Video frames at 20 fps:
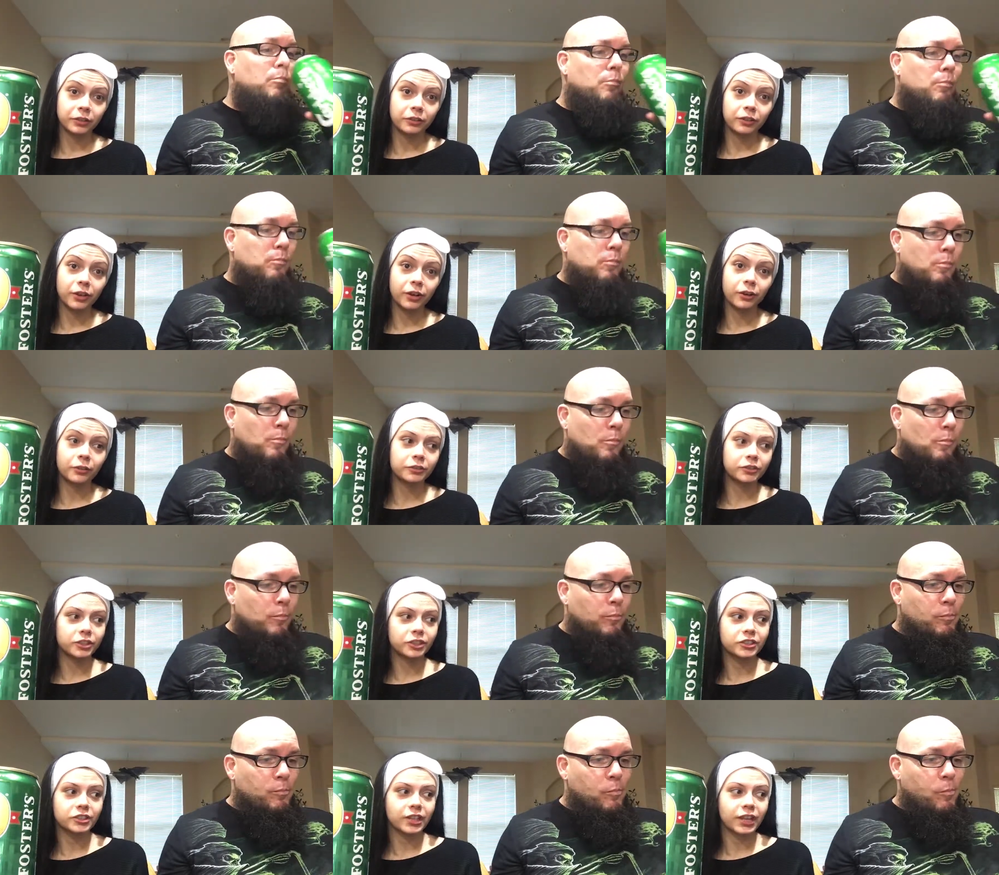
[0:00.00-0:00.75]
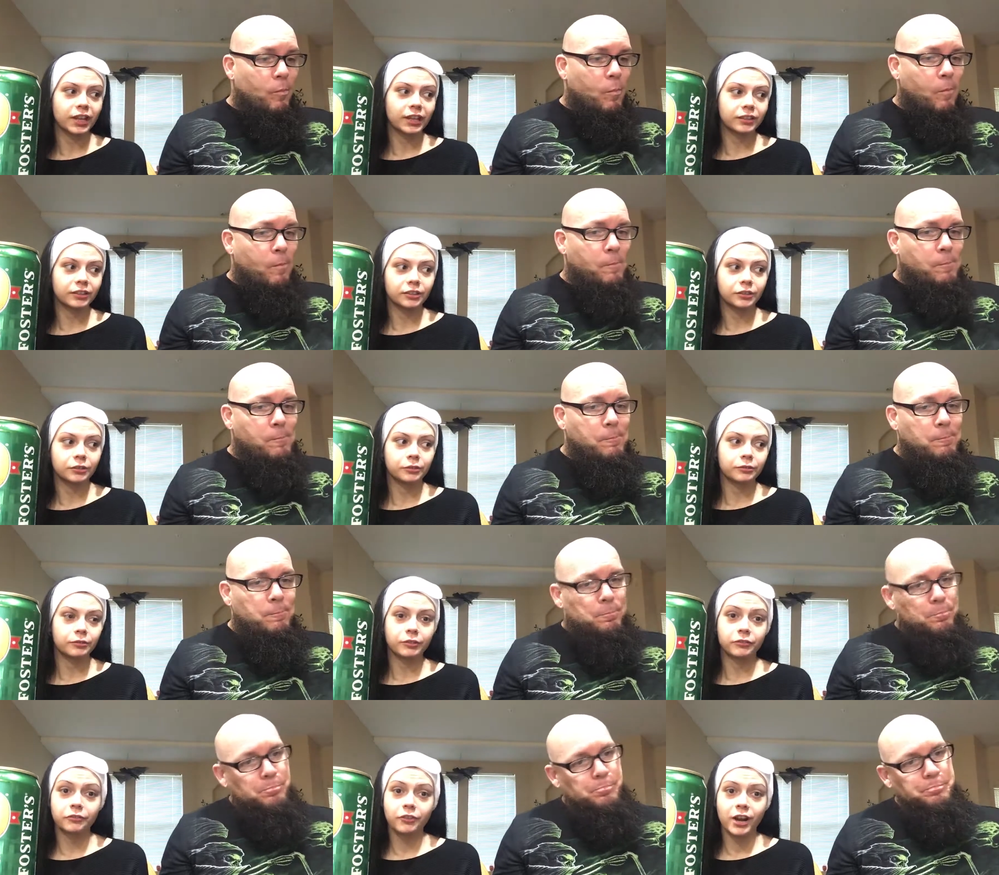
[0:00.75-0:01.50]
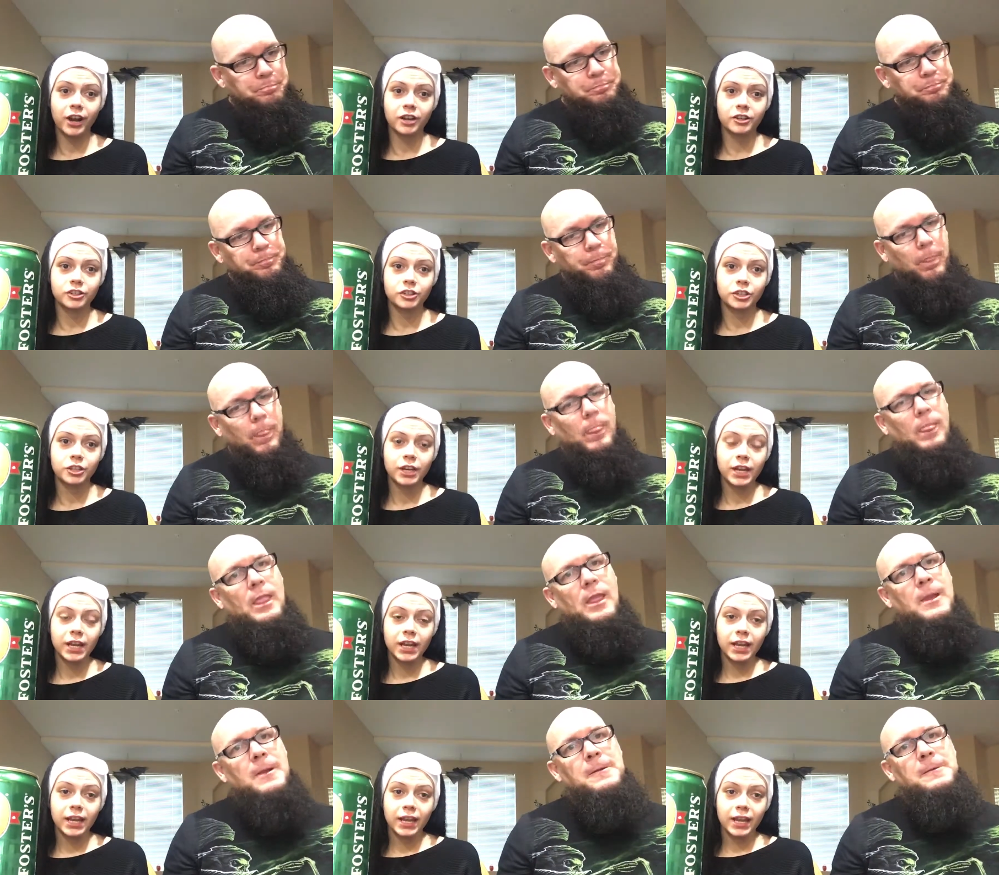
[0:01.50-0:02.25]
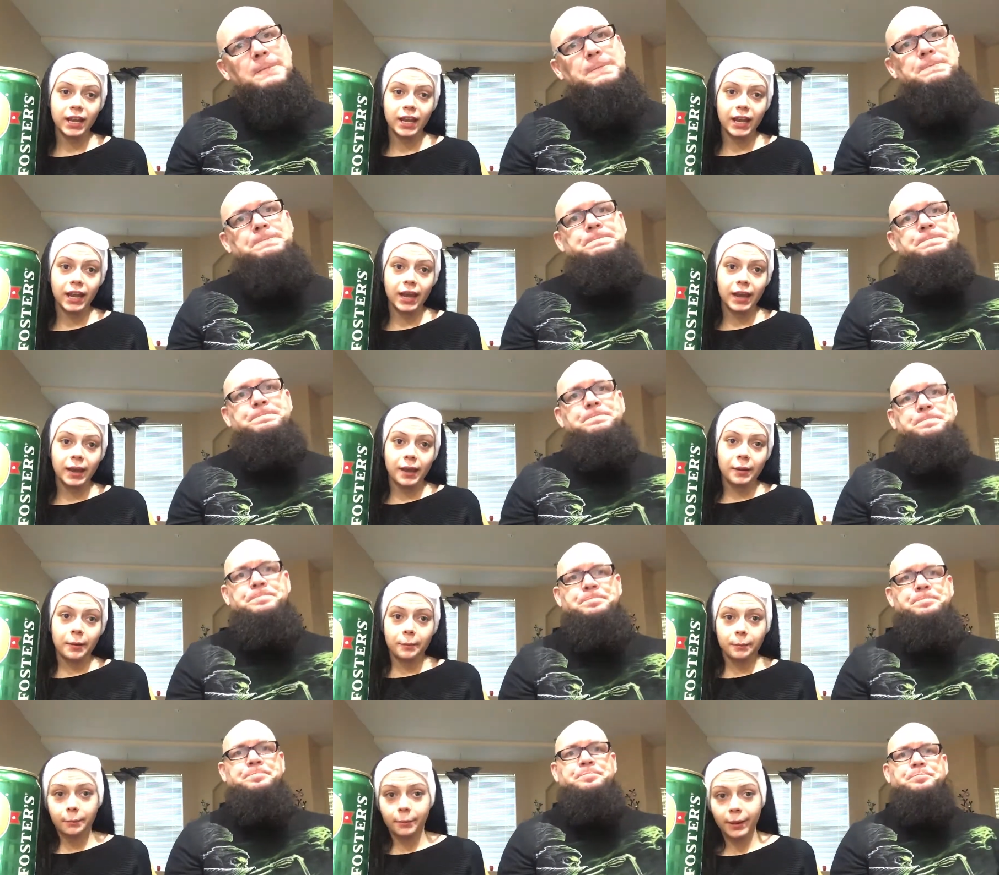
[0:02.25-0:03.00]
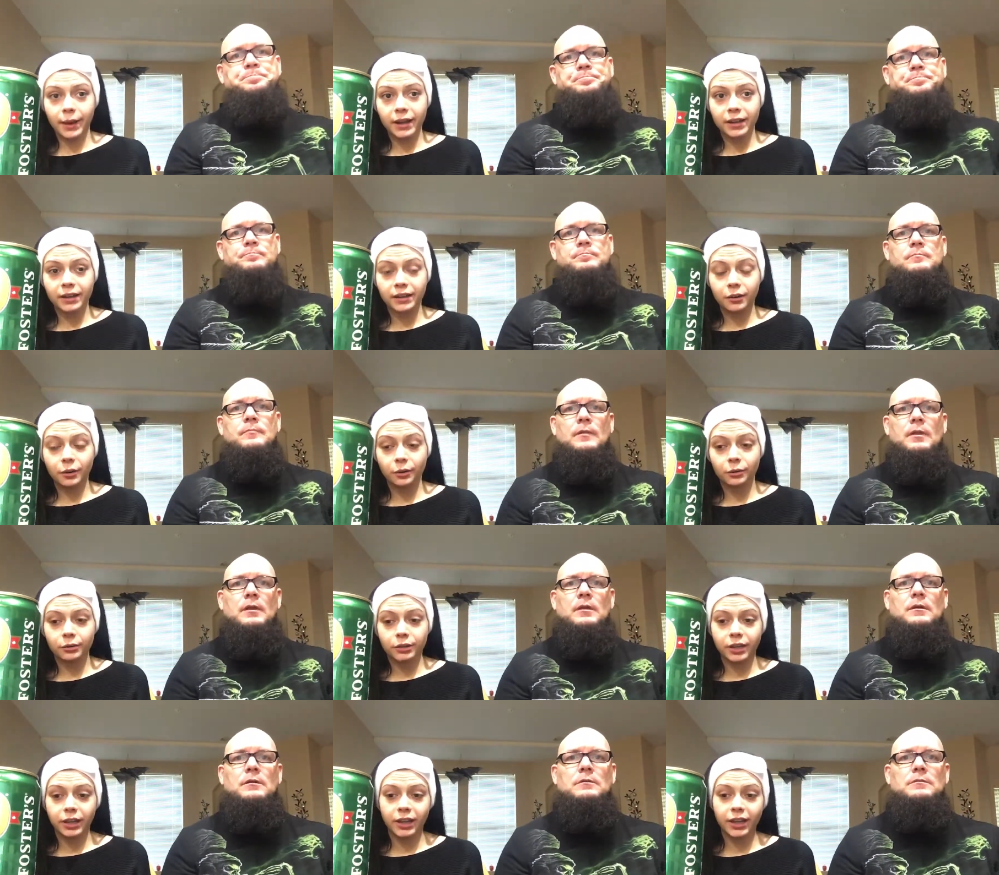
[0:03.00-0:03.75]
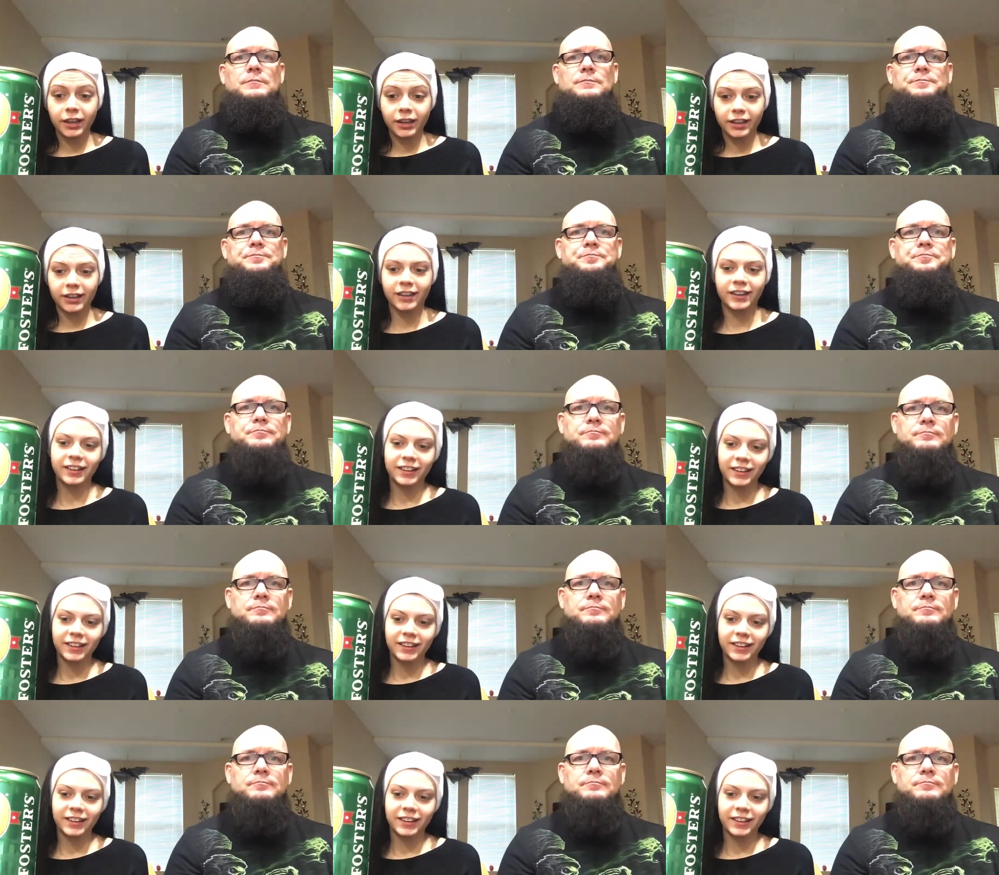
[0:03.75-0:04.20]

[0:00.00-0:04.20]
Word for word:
Speaker 1: you know, just like to refresh. But okay,